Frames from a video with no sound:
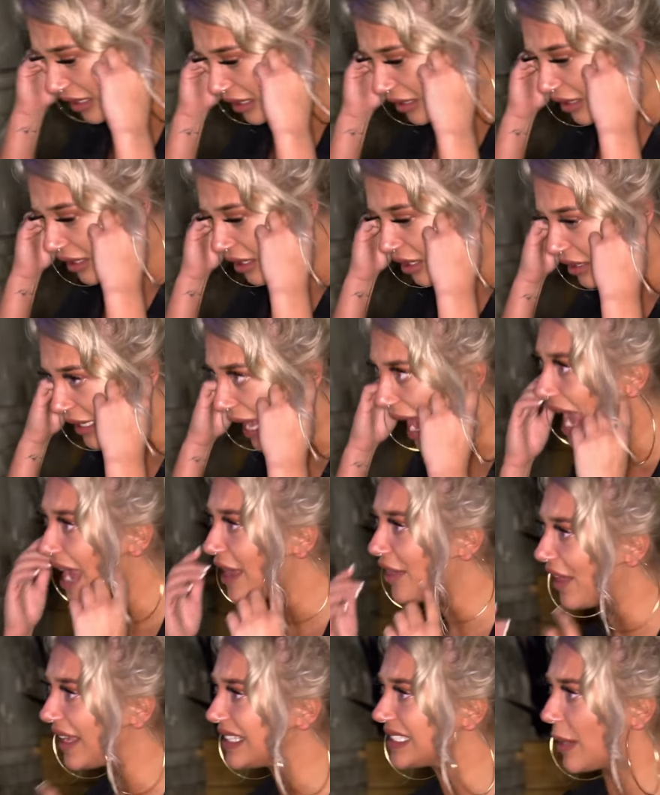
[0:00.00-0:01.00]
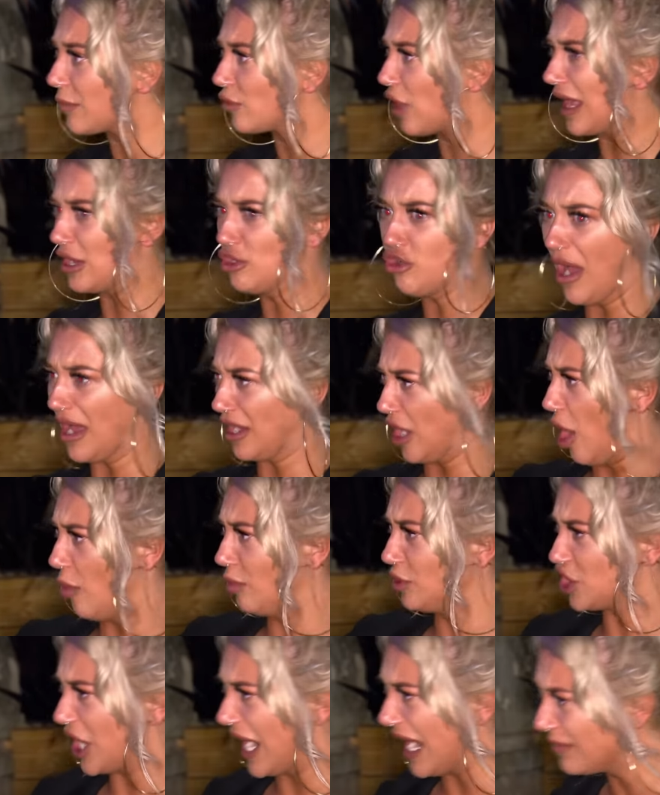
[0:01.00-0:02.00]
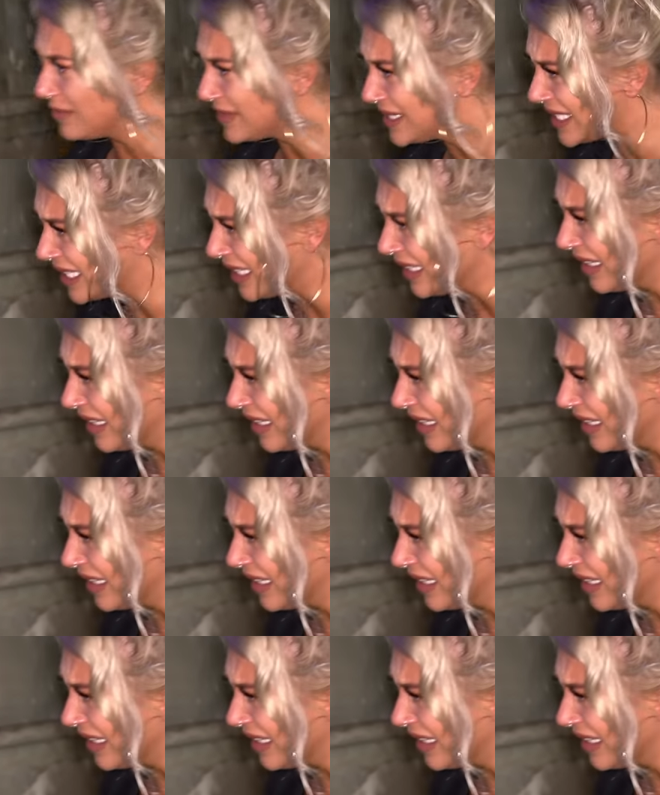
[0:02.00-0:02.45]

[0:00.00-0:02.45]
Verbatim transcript: What's wrong? He thinks I'm like cracking on with James.